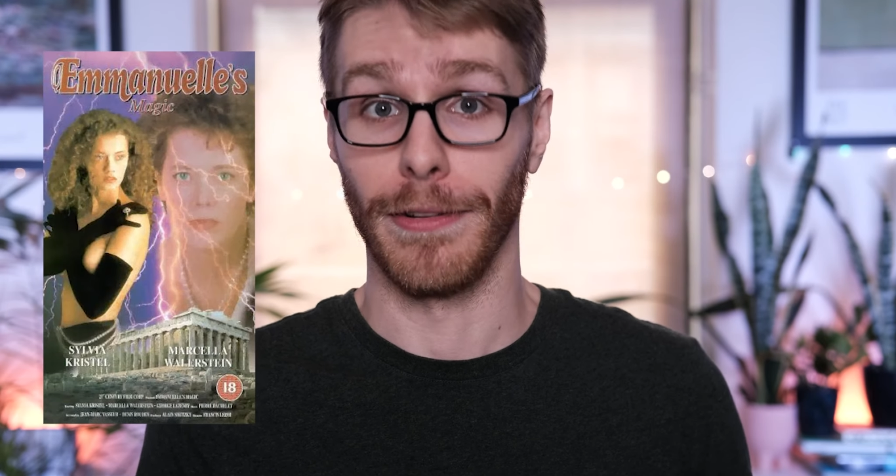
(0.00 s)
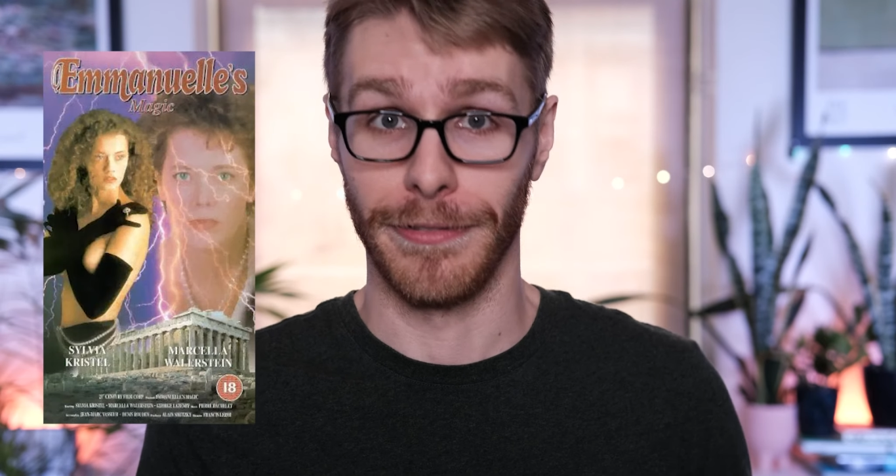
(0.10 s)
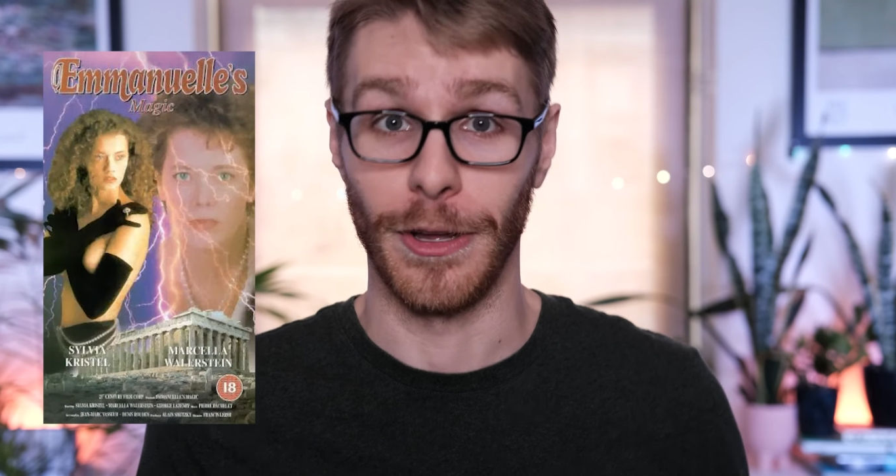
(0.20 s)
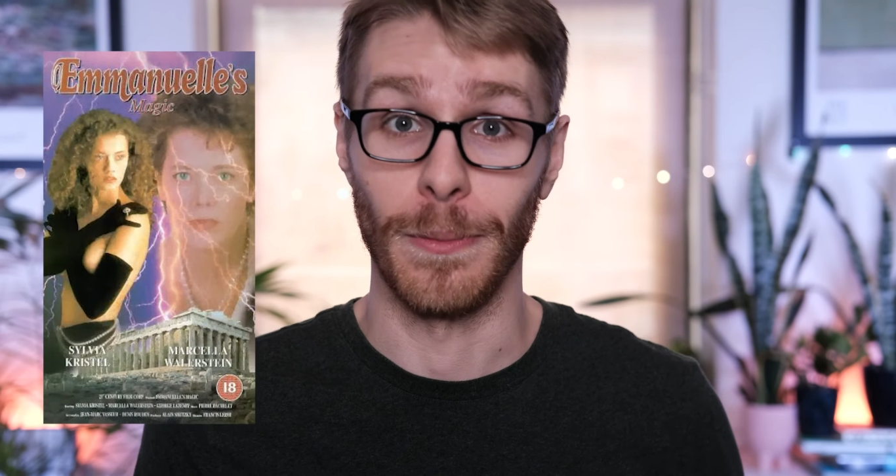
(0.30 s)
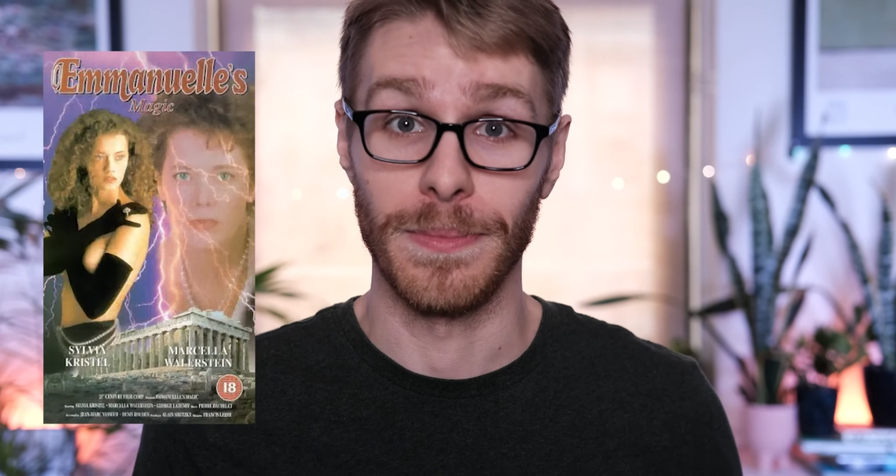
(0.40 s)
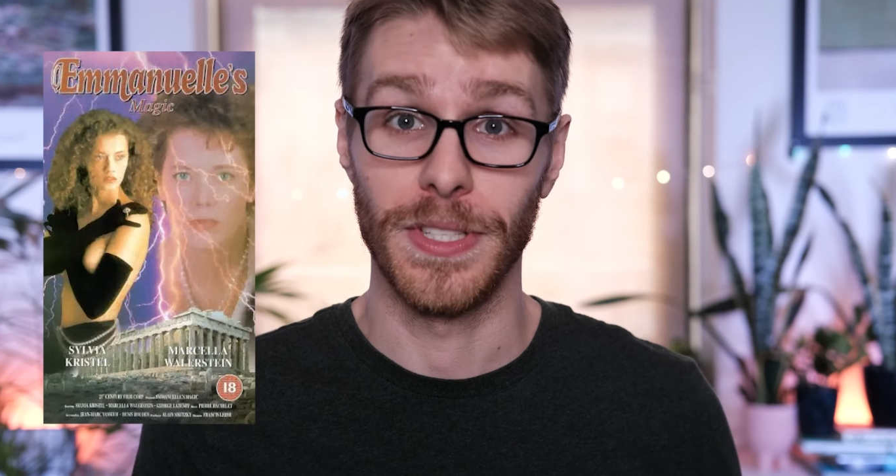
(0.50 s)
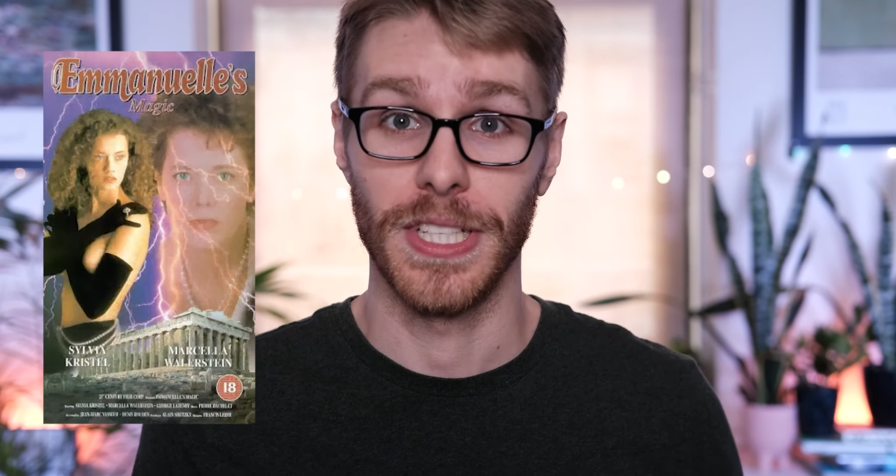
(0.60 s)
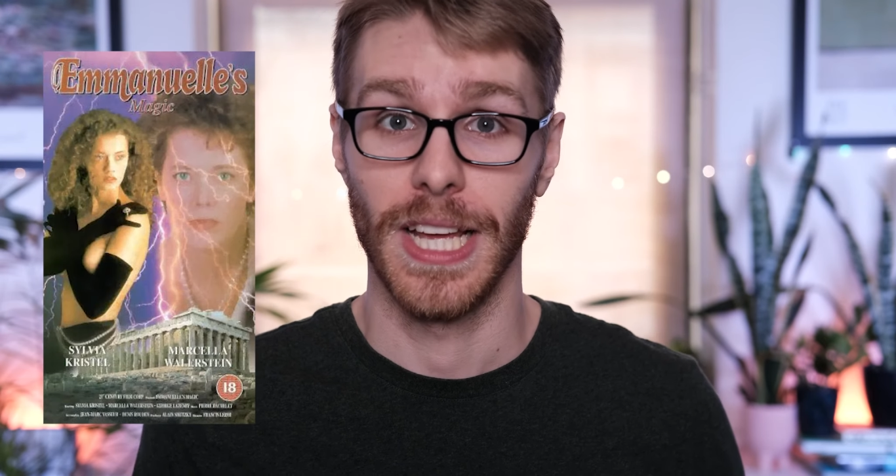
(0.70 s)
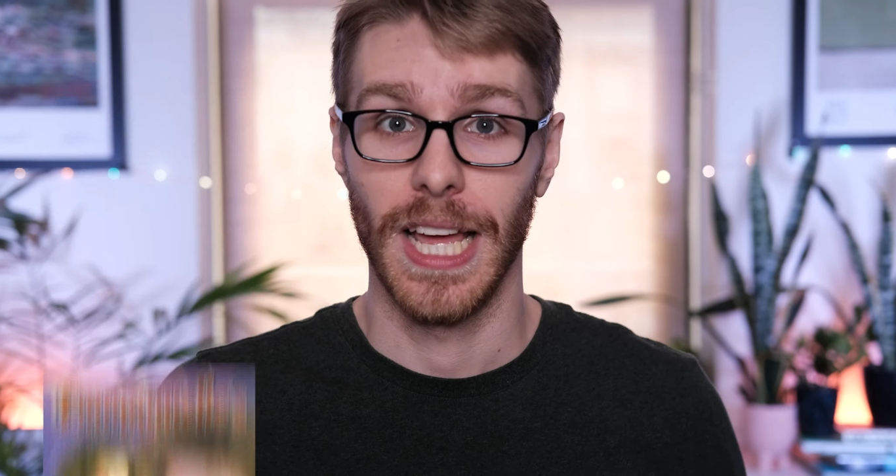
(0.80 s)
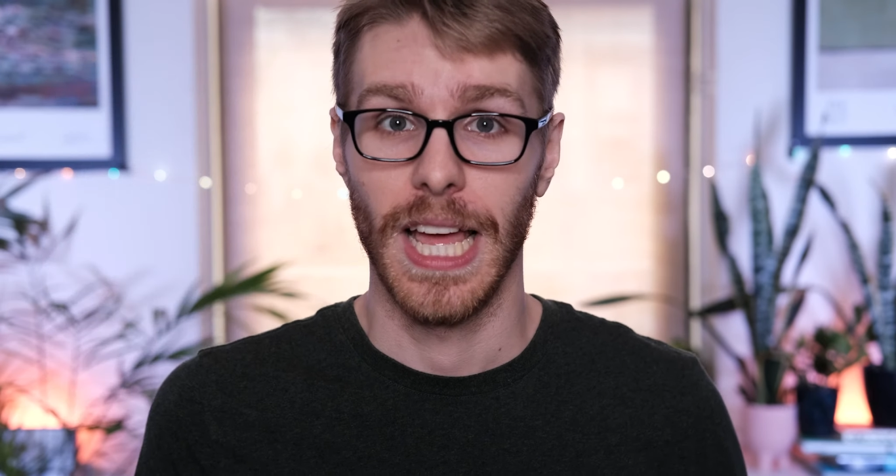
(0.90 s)

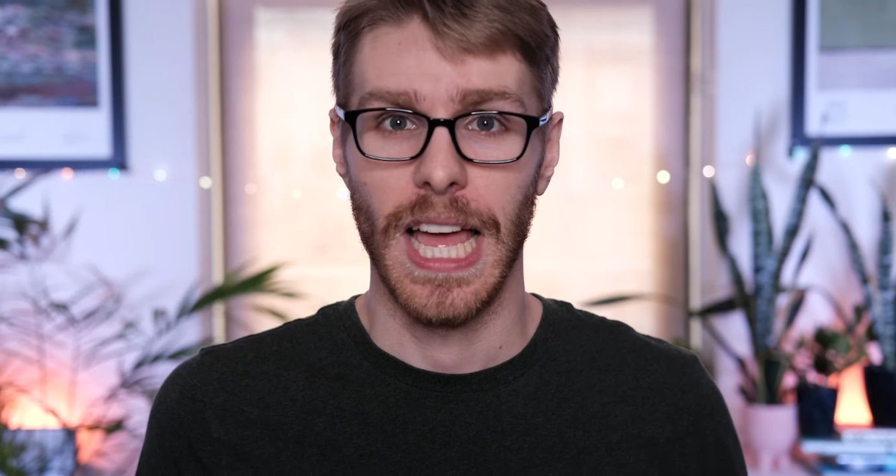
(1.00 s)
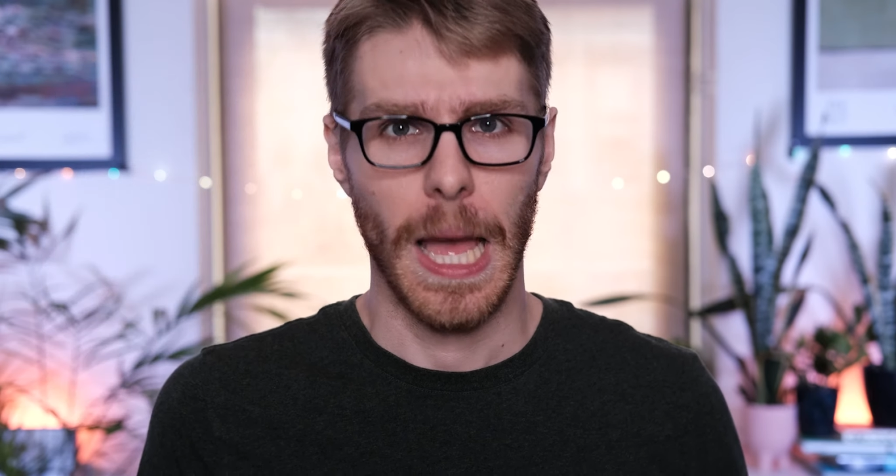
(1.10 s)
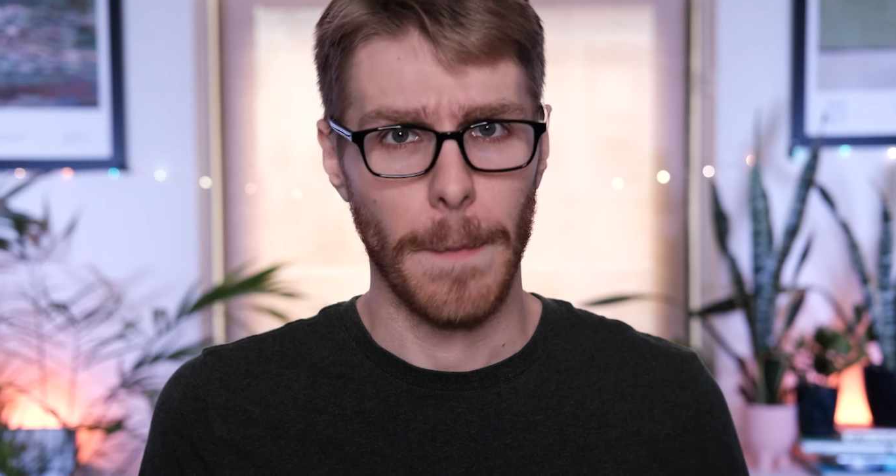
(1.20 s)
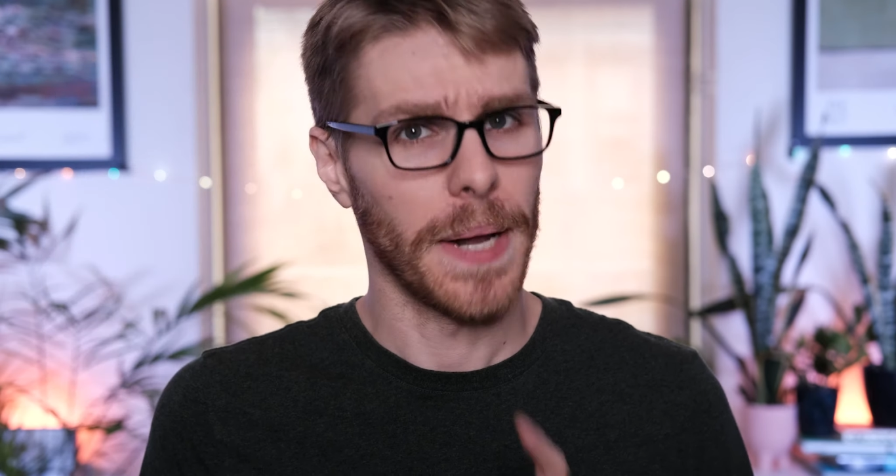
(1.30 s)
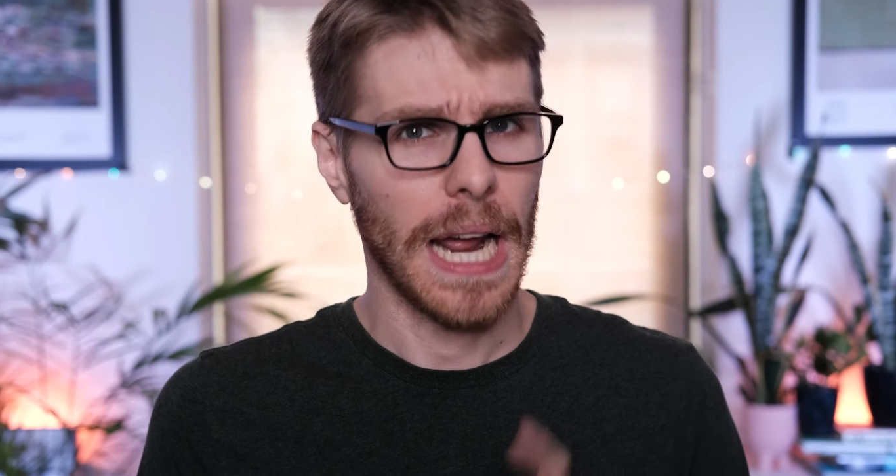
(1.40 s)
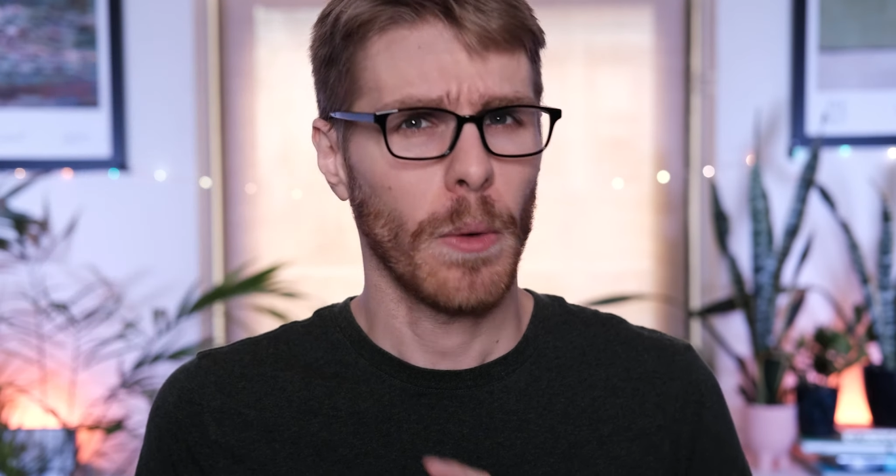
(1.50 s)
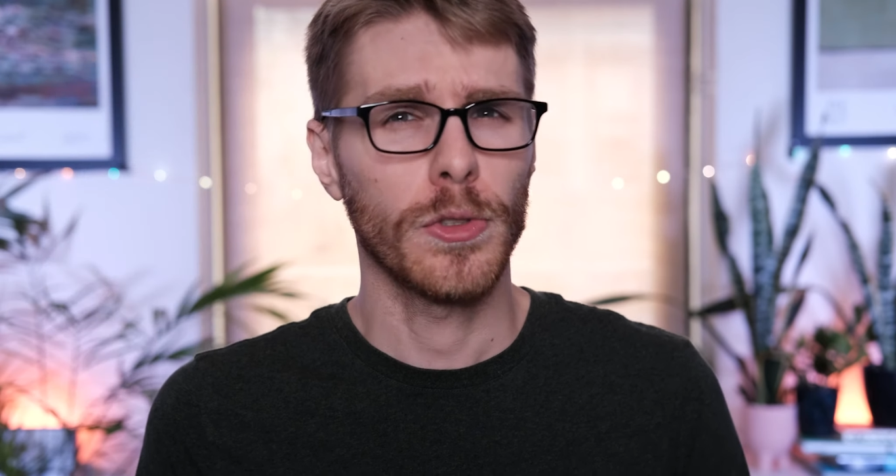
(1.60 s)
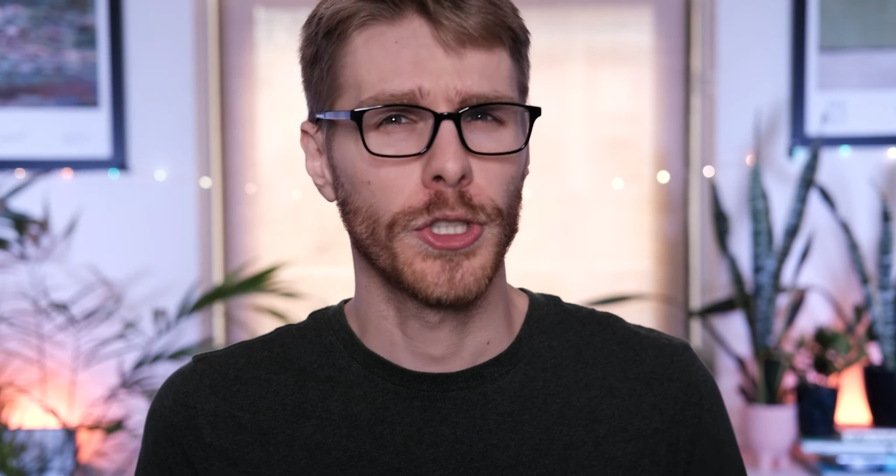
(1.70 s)
films. But I will